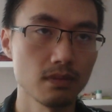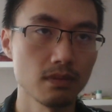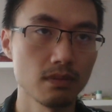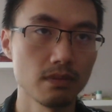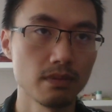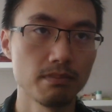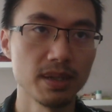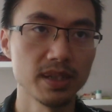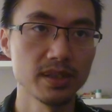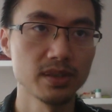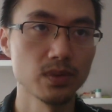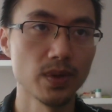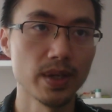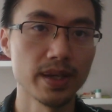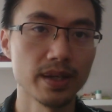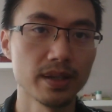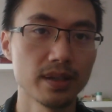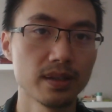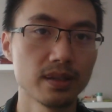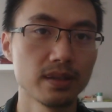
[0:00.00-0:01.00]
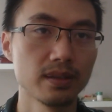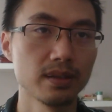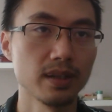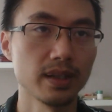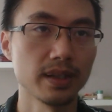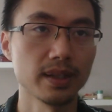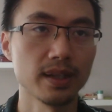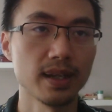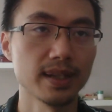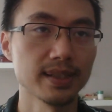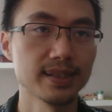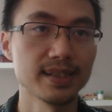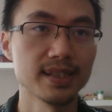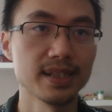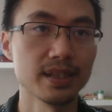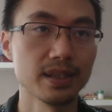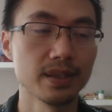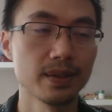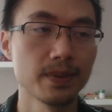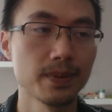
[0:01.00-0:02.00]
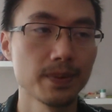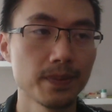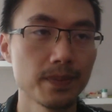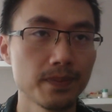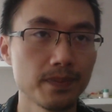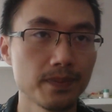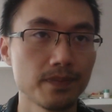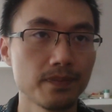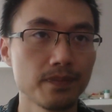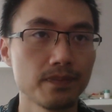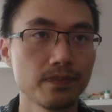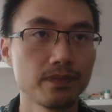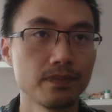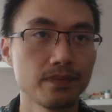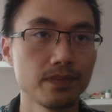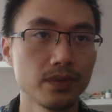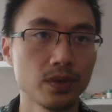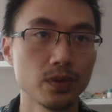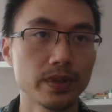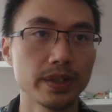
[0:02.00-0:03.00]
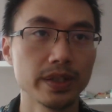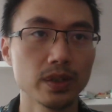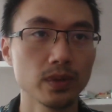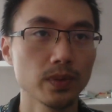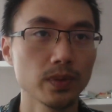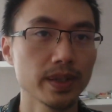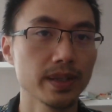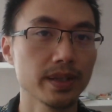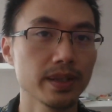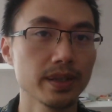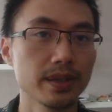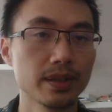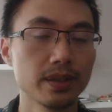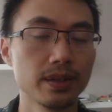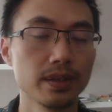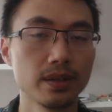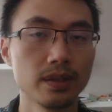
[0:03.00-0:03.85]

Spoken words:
best way I see to deal with